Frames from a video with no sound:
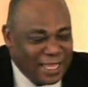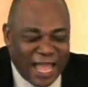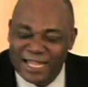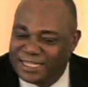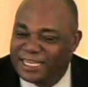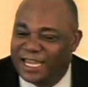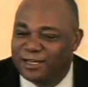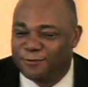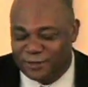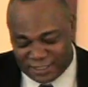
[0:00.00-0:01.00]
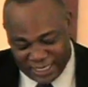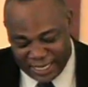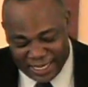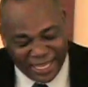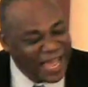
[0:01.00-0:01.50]
At the end of the
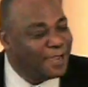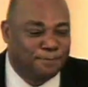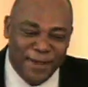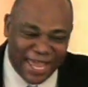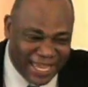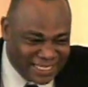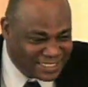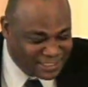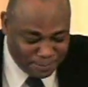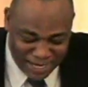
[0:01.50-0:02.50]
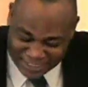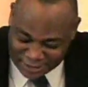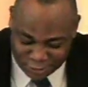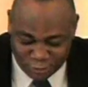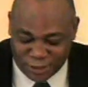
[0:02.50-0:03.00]
day, I passed the
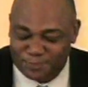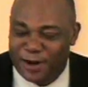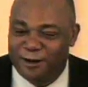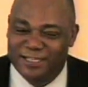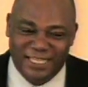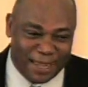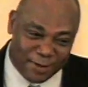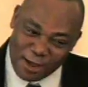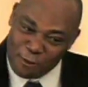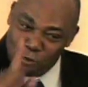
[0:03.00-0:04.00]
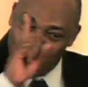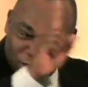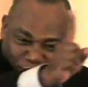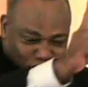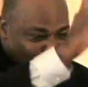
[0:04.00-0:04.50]
Massachusetts bar exam.
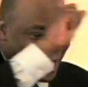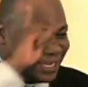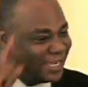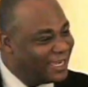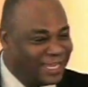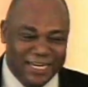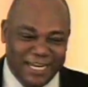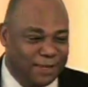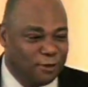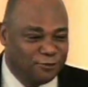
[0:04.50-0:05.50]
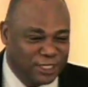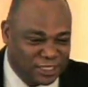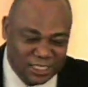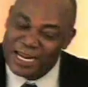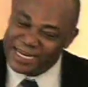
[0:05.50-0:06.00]
One try in the name of
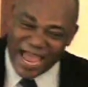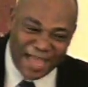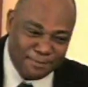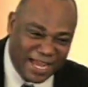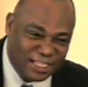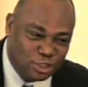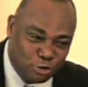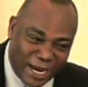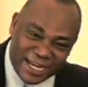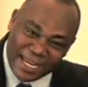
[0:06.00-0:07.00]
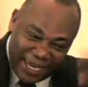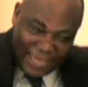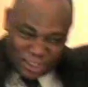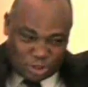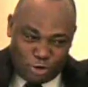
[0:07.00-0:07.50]
Jesus. Not my strength,
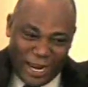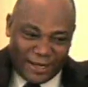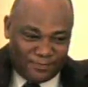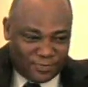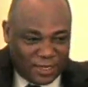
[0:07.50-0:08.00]
his strength.